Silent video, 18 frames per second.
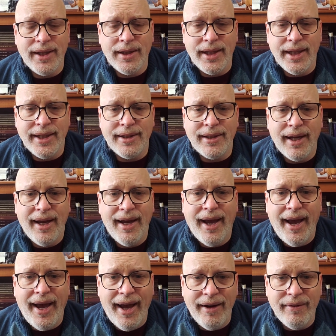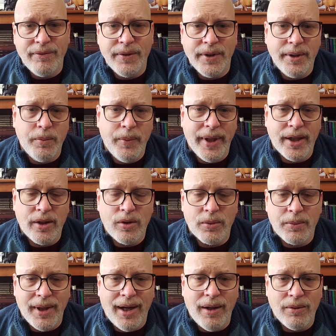link every week
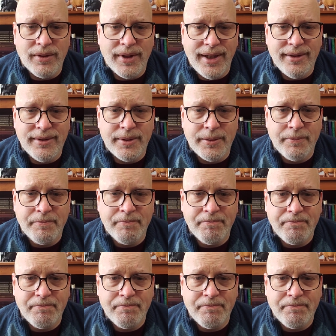throughout Lent.